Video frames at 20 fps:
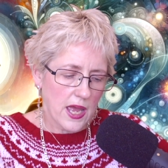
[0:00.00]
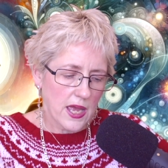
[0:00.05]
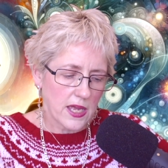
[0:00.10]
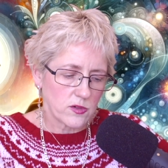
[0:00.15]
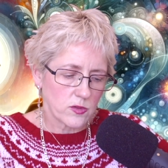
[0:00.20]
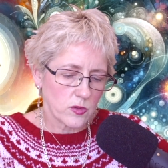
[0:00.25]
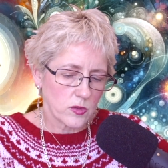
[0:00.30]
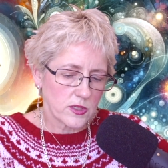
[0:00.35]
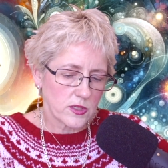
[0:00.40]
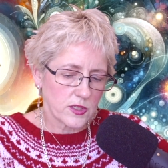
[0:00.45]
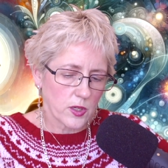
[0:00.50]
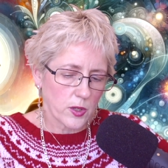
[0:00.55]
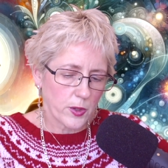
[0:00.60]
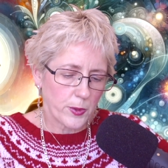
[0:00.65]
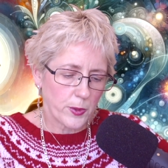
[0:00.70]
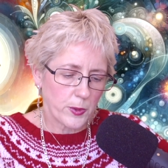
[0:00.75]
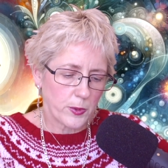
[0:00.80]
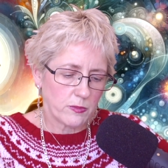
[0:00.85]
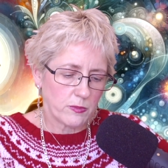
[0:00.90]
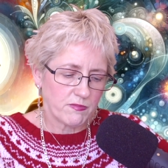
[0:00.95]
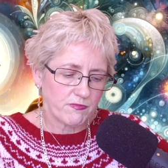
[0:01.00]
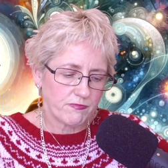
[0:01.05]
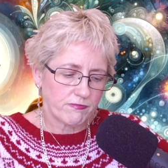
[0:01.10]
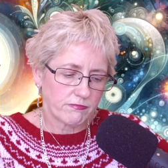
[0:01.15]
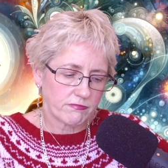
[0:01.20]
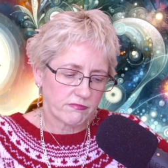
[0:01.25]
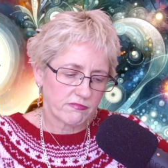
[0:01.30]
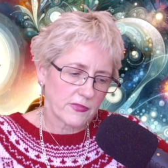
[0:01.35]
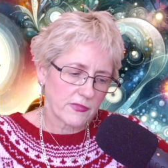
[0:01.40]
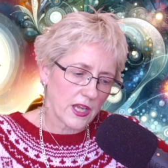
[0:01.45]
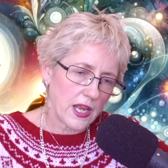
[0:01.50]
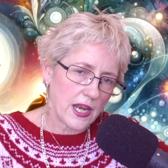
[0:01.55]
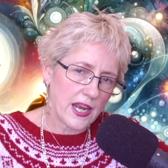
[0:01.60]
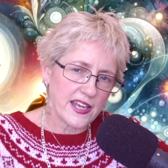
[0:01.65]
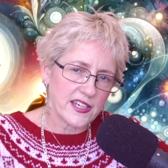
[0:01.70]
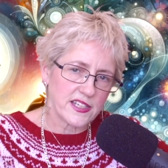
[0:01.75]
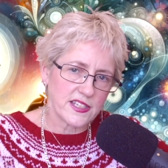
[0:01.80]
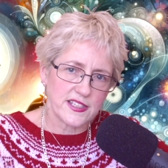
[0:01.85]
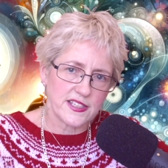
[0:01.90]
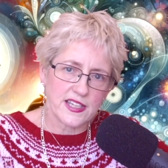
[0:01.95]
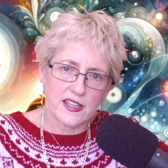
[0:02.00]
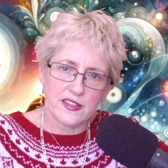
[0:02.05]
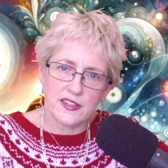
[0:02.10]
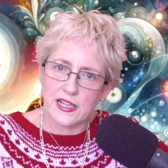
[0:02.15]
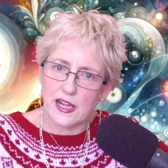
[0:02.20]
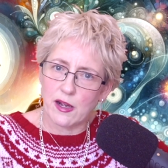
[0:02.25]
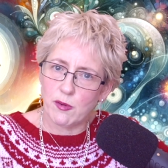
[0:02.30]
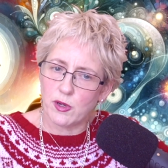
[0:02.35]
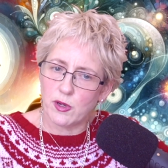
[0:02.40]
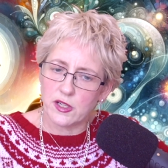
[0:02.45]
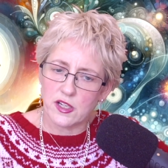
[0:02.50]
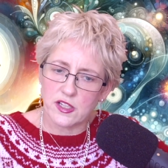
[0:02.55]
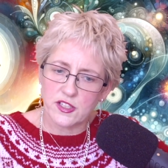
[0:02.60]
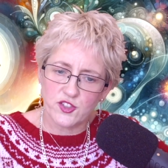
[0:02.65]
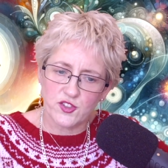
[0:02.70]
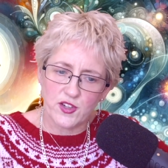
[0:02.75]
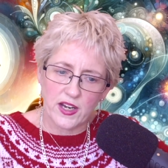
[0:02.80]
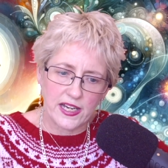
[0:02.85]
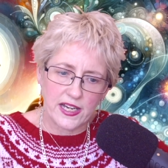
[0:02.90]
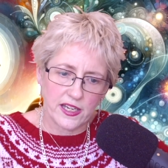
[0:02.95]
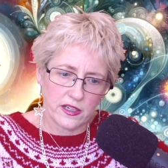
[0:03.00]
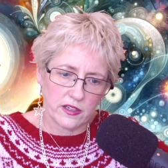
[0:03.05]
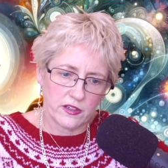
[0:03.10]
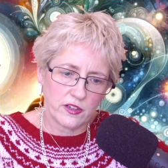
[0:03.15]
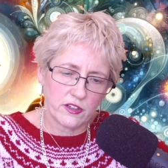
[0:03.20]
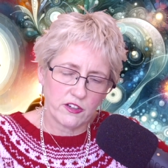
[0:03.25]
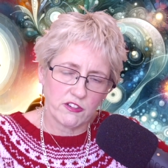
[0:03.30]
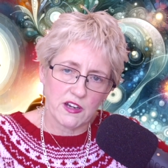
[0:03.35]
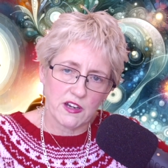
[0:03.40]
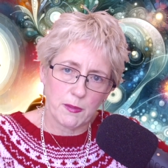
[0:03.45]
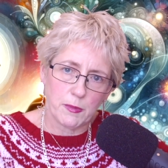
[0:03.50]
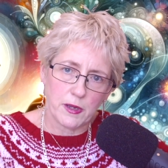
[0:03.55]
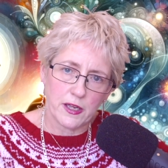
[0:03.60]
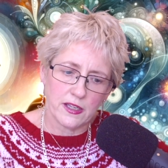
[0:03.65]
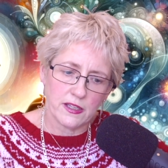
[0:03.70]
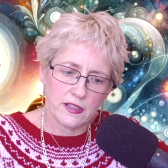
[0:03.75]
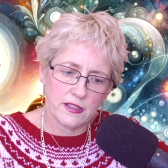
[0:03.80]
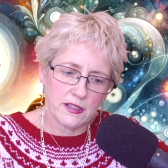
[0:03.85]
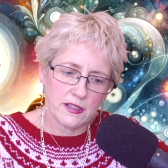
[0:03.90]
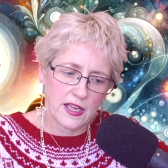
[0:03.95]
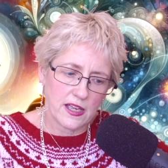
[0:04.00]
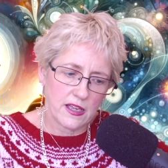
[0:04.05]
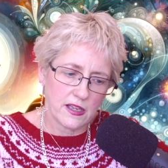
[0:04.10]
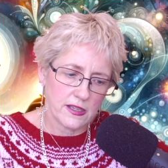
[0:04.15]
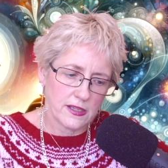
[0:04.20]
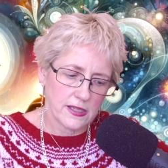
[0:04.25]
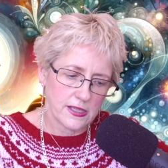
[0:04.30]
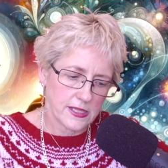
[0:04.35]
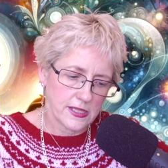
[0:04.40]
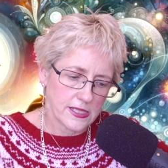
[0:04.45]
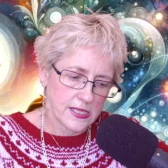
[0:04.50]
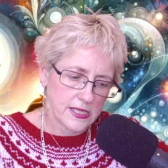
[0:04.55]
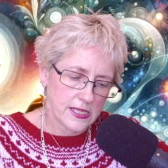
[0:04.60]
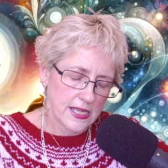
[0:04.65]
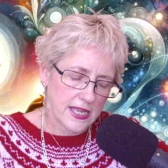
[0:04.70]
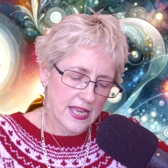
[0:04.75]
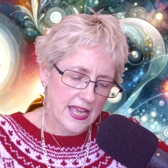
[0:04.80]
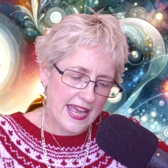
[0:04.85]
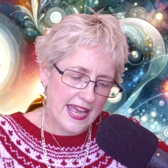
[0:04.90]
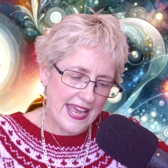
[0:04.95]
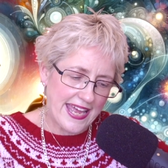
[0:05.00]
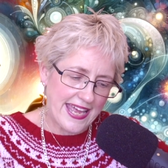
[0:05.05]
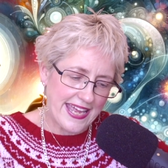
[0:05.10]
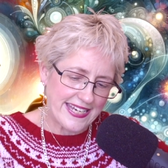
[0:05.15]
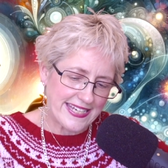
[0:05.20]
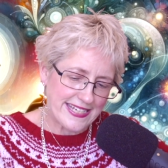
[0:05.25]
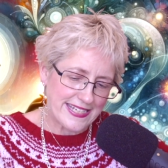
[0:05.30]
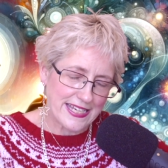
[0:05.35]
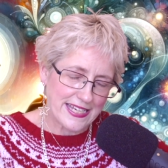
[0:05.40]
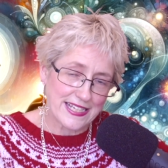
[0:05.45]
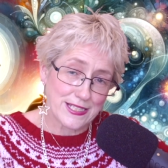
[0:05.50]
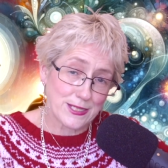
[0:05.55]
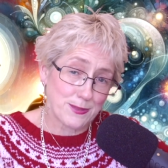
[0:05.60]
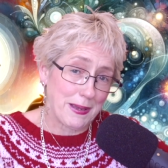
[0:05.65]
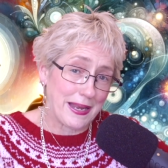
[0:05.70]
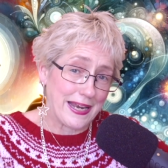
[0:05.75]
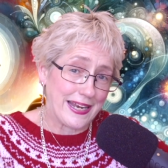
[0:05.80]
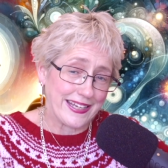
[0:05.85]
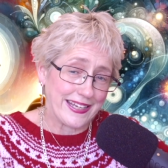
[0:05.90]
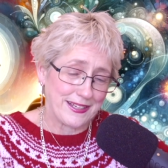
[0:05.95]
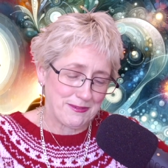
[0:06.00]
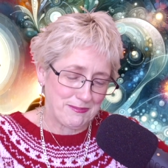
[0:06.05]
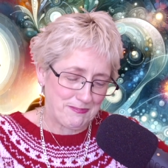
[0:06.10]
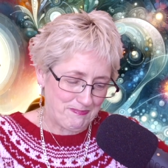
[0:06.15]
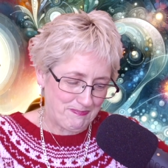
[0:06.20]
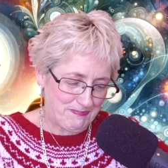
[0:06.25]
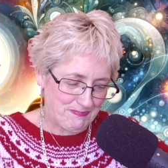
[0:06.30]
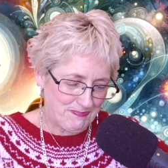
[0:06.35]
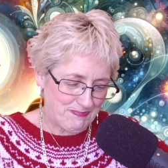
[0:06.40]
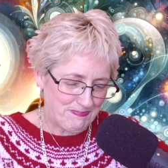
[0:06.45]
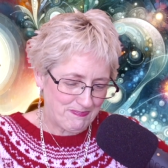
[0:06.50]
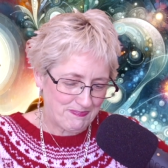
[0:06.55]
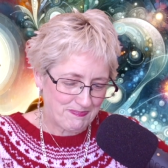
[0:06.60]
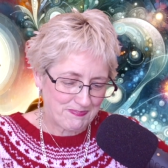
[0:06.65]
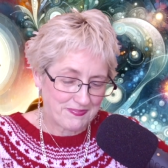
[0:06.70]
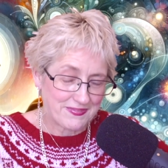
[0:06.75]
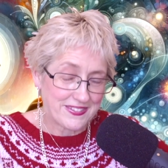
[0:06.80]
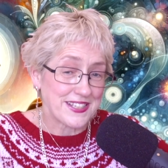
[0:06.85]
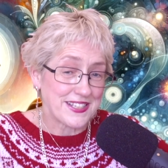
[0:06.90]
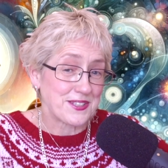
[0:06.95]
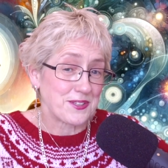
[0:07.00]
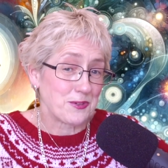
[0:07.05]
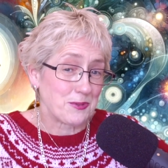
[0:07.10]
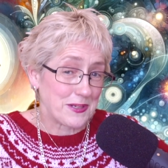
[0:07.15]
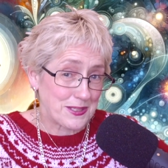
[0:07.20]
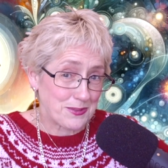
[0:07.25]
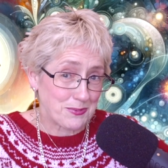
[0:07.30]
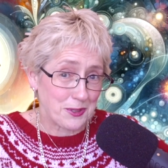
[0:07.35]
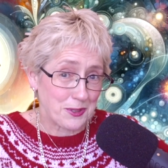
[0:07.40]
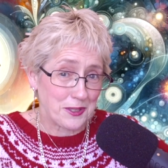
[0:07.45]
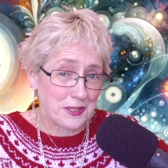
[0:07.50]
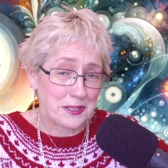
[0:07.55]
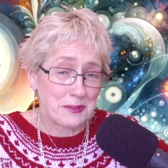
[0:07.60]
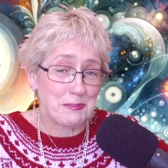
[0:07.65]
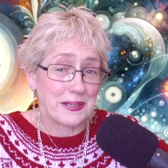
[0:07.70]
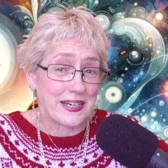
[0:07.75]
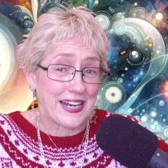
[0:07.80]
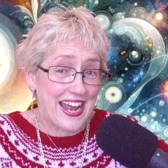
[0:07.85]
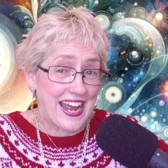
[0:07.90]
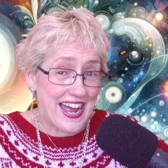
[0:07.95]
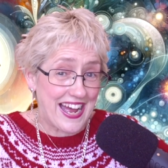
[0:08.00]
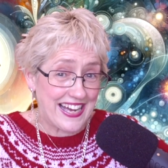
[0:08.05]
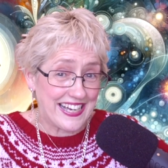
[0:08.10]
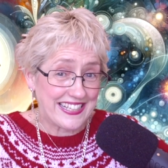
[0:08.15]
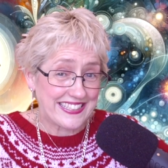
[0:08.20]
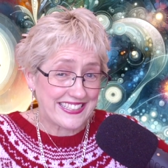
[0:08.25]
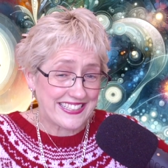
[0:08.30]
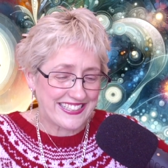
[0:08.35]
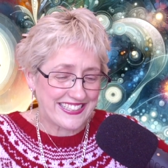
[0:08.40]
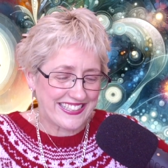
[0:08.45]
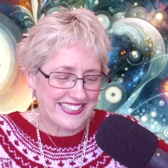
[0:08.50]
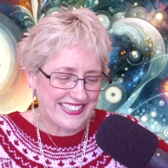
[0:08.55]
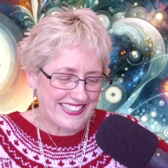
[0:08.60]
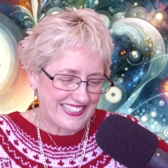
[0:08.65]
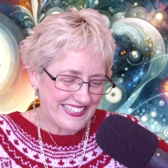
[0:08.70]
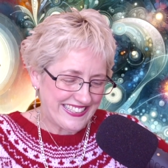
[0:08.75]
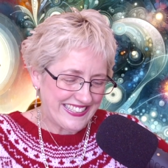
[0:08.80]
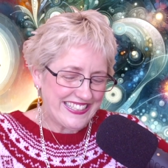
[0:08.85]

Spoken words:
And also, I like to say that I want Australian grammar and spelling. Doesn't always work, but I ask.